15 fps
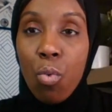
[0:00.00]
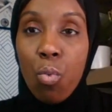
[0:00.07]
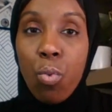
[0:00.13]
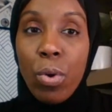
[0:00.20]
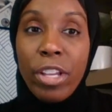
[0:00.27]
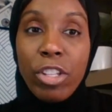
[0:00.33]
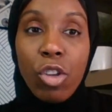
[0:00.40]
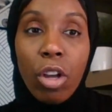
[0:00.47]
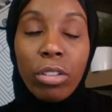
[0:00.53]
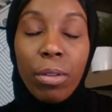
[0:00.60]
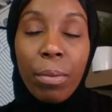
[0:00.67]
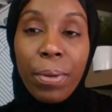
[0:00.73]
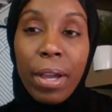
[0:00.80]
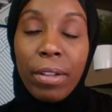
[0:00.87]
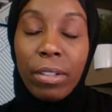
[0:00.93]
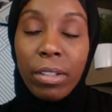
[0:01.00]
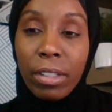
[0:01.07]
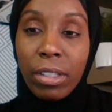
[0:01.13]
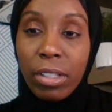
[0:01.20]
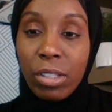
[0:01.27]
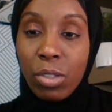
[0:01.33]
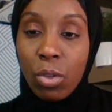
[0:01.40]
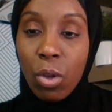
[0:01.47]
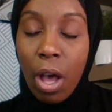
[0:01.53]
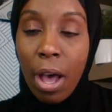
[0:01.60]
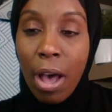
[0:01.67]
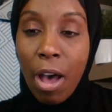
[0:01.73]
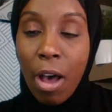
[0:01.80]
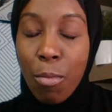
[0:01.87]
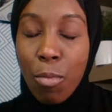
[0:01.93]
We talked about this
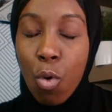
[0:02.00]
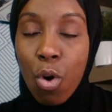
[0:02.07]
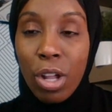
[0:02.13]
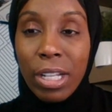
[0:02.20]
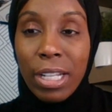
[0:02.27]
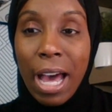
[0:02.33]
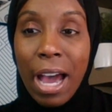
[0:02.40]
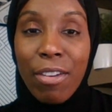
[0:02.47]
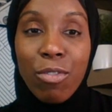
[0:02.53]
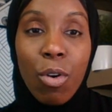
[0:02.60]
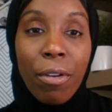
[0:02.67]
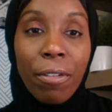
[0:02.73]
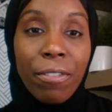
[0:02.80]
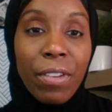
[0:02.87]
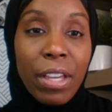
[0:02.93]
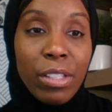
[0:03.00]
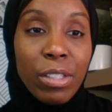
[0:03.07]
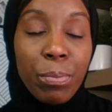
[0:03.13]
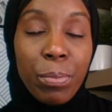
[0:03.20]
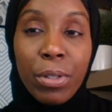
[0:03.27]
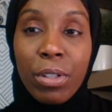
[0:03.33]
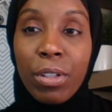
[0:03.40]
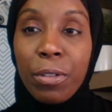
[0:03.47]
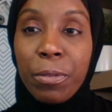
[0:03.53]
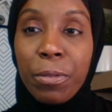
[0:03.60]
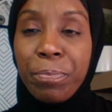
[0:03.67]
on live on Facebook.